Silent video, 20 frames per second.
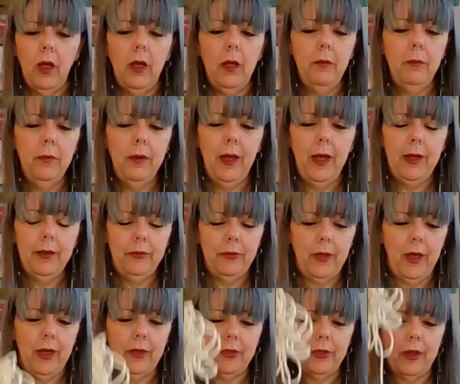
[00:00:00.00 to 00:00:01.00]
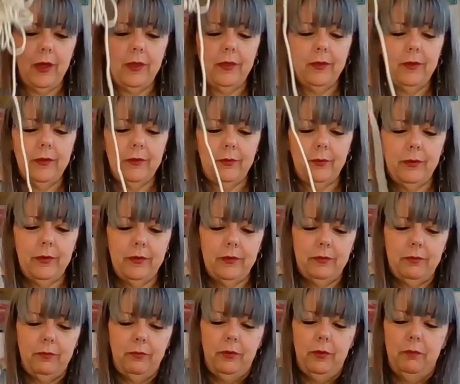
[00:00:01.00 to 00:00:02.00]
I thought this
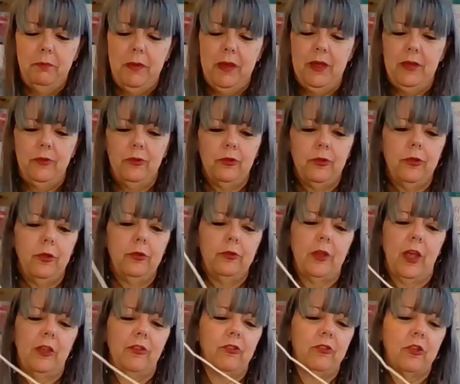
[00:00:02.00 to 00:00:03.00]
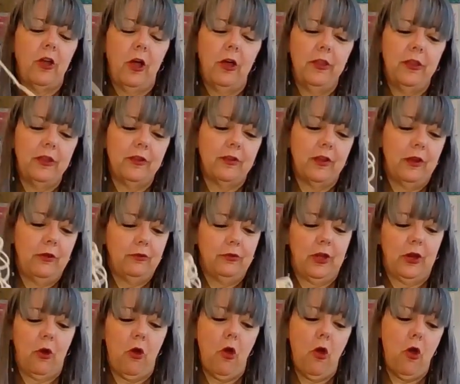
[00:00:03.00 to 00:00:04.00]
would be as close. I saw this and I was
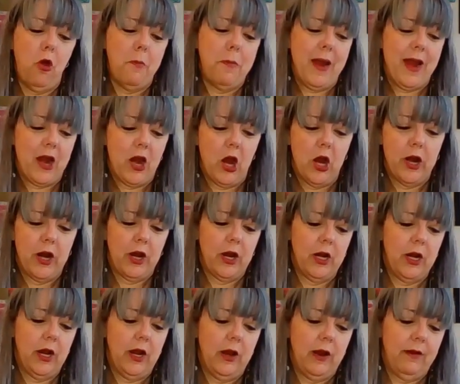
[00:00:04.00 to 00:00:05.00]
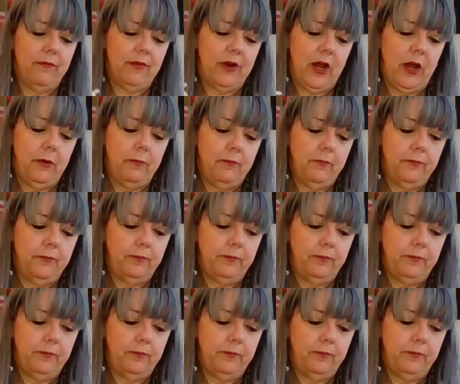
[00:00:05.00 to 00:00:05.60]
like, oh my God, I'm gonna have that.